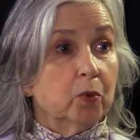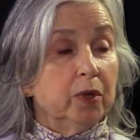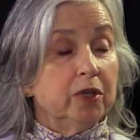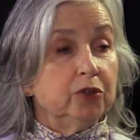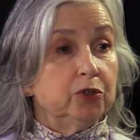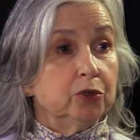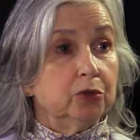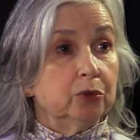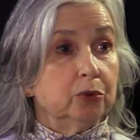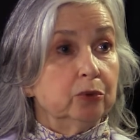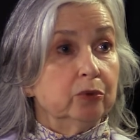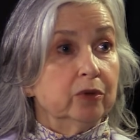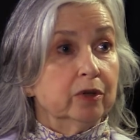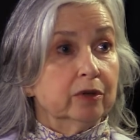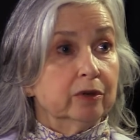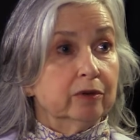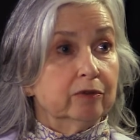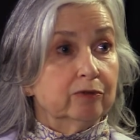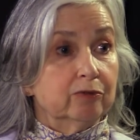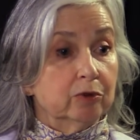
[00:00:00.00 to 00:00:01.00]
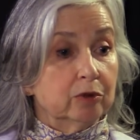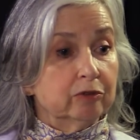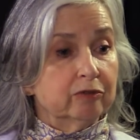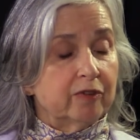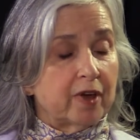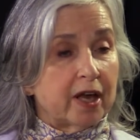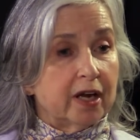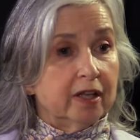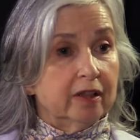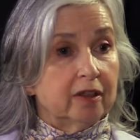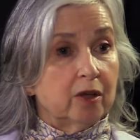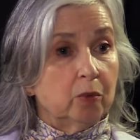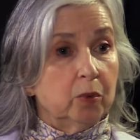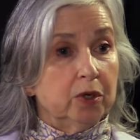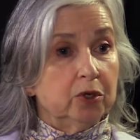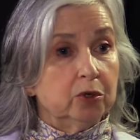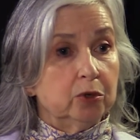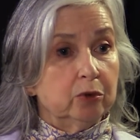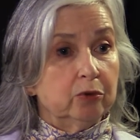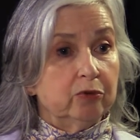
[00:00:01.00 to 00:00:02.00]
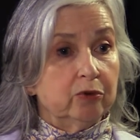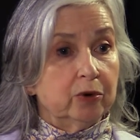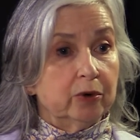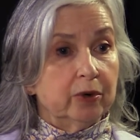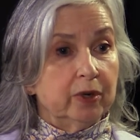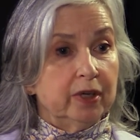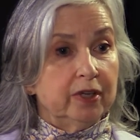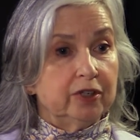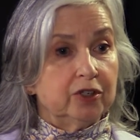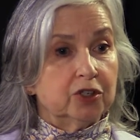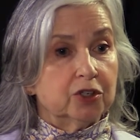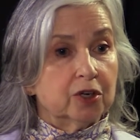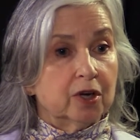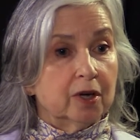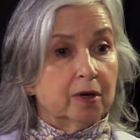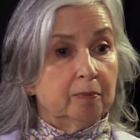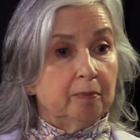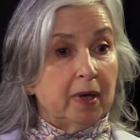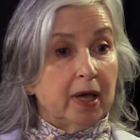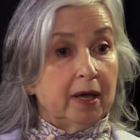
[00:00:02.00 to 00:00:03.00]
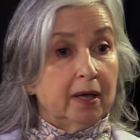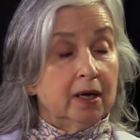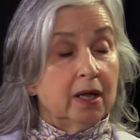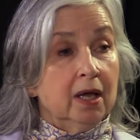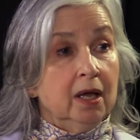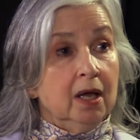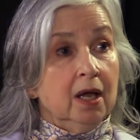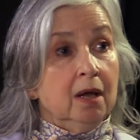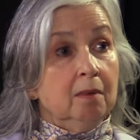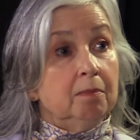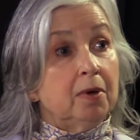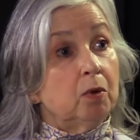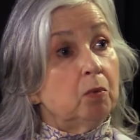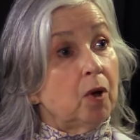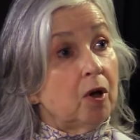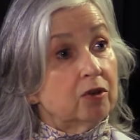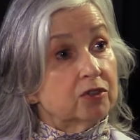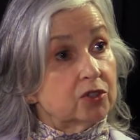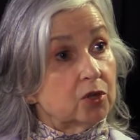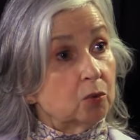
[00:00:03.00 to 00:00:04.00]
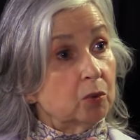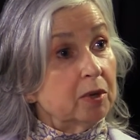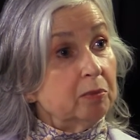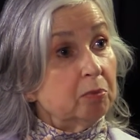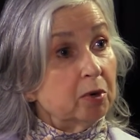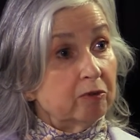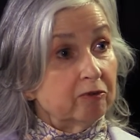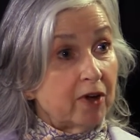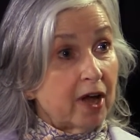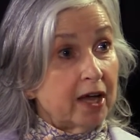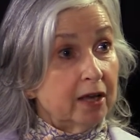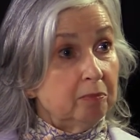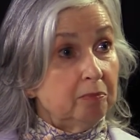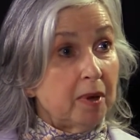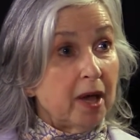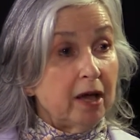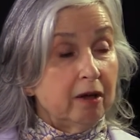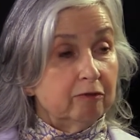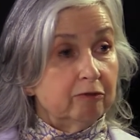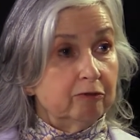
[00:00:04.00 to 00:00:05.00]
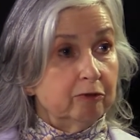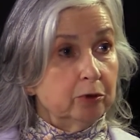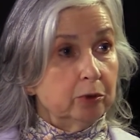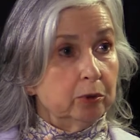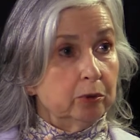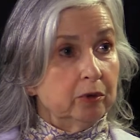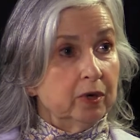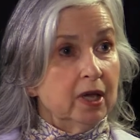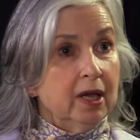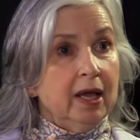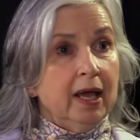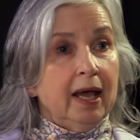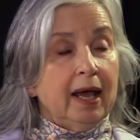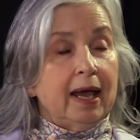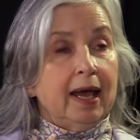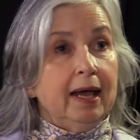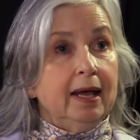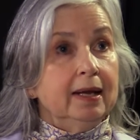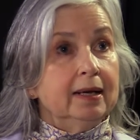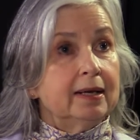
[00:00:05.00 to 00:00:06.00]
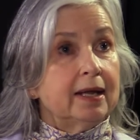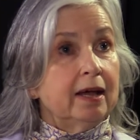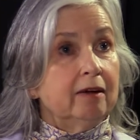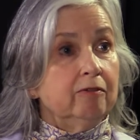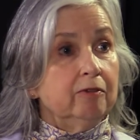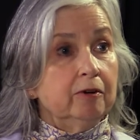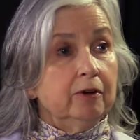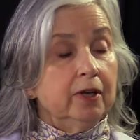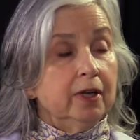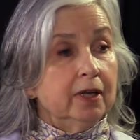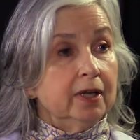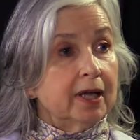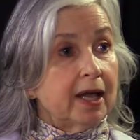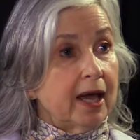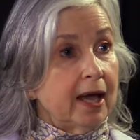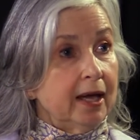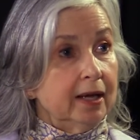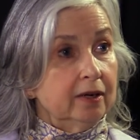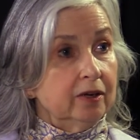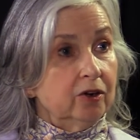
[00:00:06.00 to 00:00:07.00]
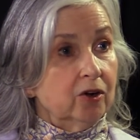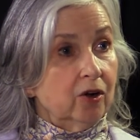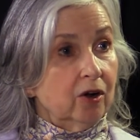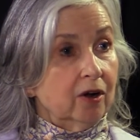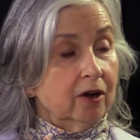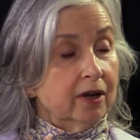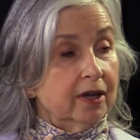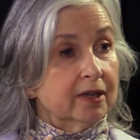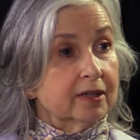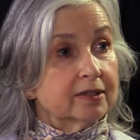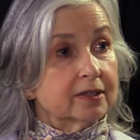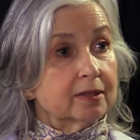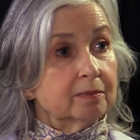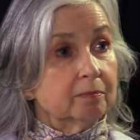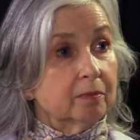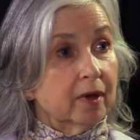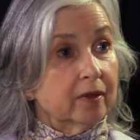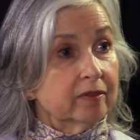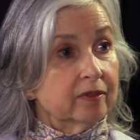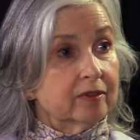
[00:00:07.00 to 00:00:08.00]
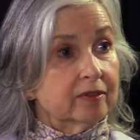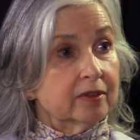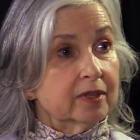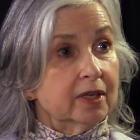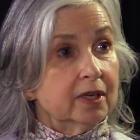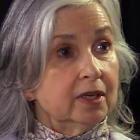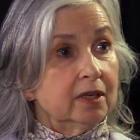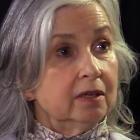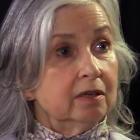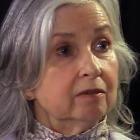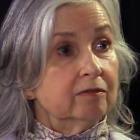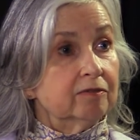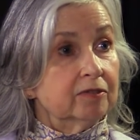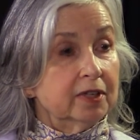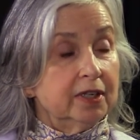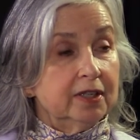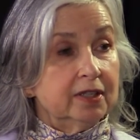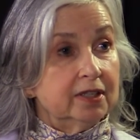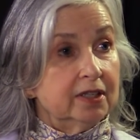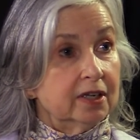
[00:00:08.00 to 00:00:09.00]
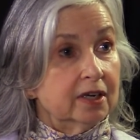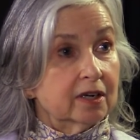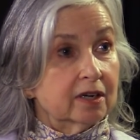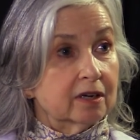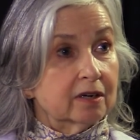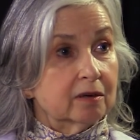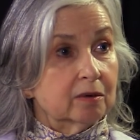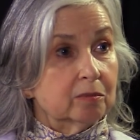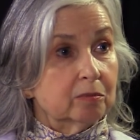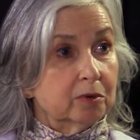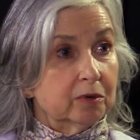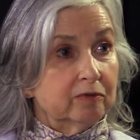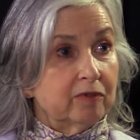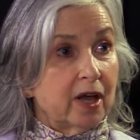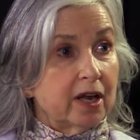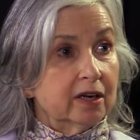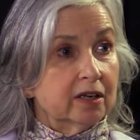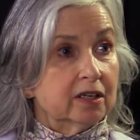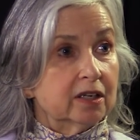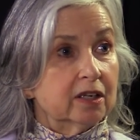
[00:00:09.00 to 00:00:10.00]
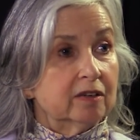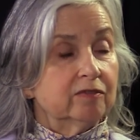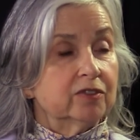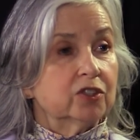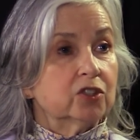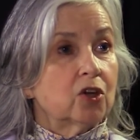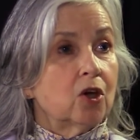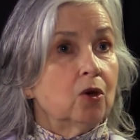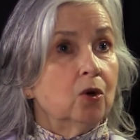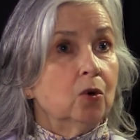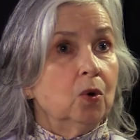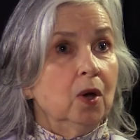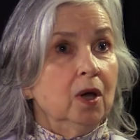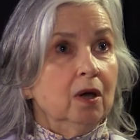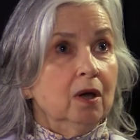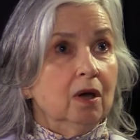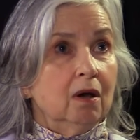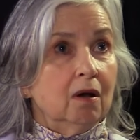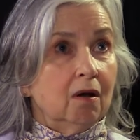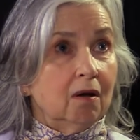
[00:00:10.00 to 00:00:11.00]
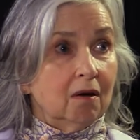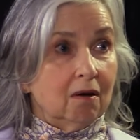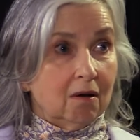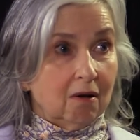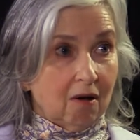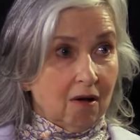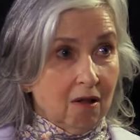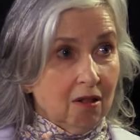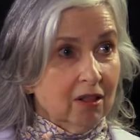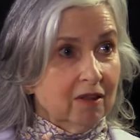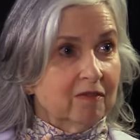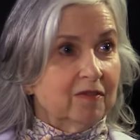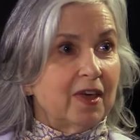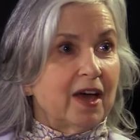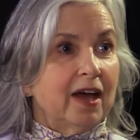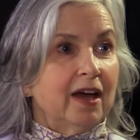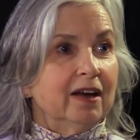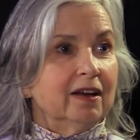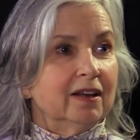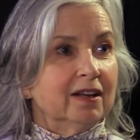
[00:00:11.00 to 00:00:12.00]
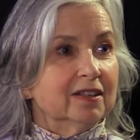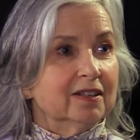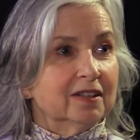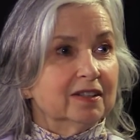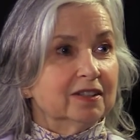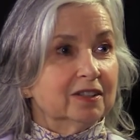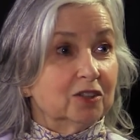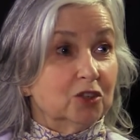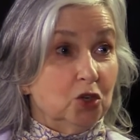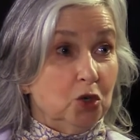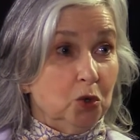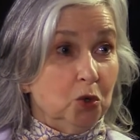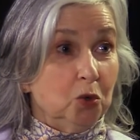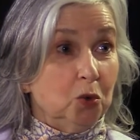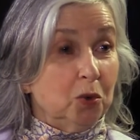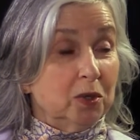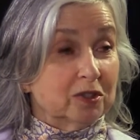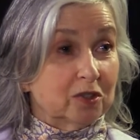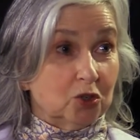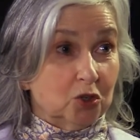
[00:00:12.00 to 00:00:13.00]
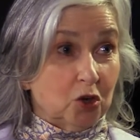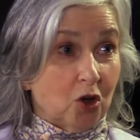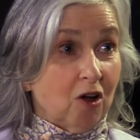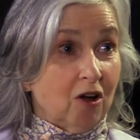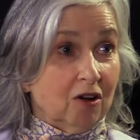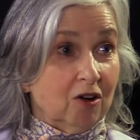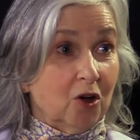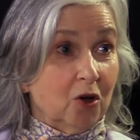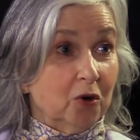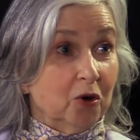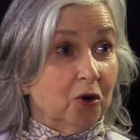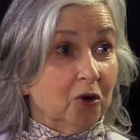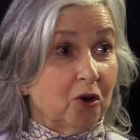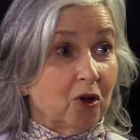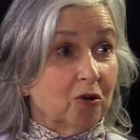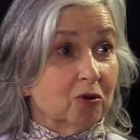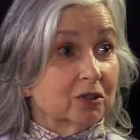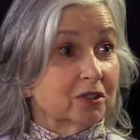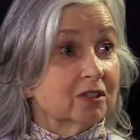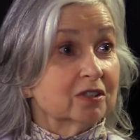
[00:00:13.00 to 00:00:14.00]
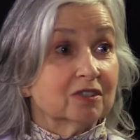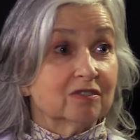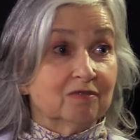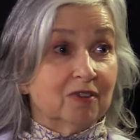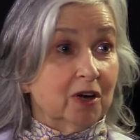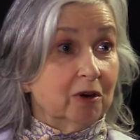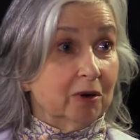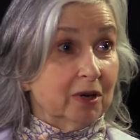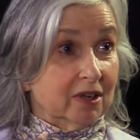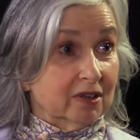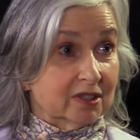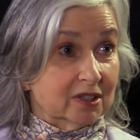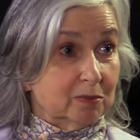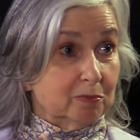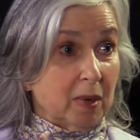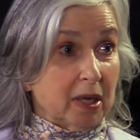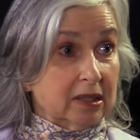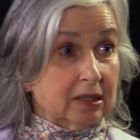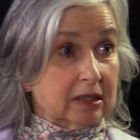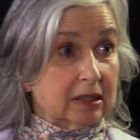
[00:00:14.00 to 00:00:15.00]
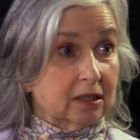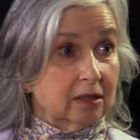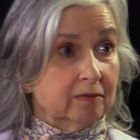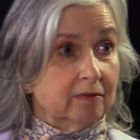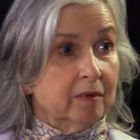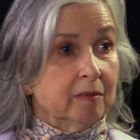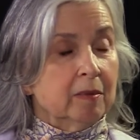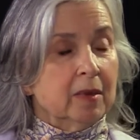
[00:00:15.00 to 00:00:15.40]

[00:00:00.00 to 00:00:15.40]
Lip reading: we do, the full vetting that we do for each pet. But also we provide pet food, and every cat and dog gets a monthly flea tick preventative. So all of that, is, you as a dog owner knows, is very expensive.